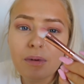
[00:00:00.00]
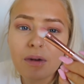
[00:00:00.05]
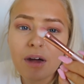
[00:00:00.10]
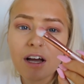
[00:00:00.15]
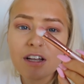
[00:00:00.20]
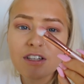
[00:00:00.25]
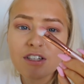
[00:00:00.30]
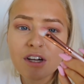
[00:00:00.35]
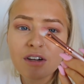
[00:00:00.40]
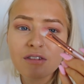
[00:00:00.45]

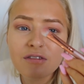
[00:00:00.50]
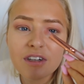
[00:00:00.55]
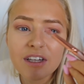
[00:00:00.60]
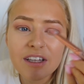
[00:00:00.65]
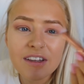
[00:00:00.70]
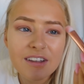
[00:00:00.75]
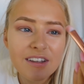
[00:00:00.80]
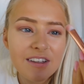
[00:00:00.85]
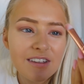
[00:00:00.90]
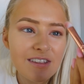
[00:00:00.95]
I don't
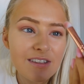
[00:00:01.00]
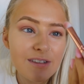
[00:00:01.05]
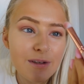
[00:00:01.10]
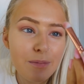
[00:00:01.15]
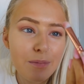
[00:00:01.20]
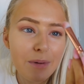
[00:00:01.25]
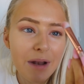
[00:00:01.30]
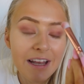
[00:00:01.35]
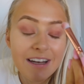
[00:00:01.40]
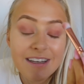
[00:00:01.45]
really think this is a
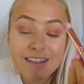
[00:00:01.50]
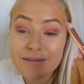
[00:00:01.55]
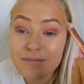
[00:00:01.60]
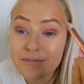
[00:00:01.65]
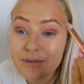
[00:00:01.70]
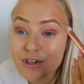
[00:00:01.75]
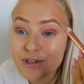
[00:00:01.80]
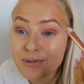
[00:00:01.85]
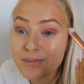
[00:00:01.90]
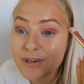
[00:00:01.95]
blending
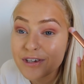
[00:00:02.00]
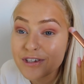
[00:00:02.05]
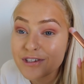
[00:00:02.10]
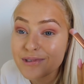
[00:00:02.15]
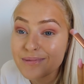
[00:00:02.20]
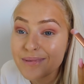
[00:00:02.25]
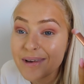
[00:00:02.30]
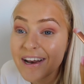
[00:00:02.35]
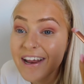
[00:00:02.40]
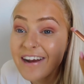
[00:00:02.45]
brush because
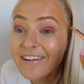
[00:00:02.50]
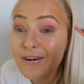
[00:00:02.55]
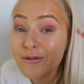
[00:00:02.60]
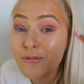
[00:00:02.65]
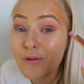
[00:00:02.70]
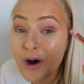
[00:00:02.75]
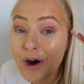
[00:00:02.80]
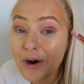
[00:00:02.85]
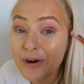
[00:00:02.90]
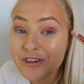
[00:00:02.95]
we've been here a
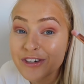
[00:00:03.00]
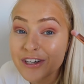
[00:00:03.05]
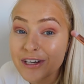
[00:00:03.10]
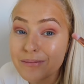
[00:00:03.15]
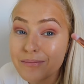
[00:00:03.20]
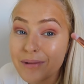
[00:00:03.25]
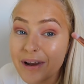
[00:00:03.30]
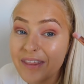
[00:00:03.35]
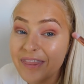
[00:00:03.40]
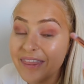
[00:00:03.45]
while trying
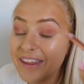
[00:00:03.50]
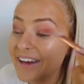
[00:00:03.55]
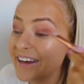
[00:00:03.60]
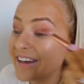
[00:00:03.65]
to blend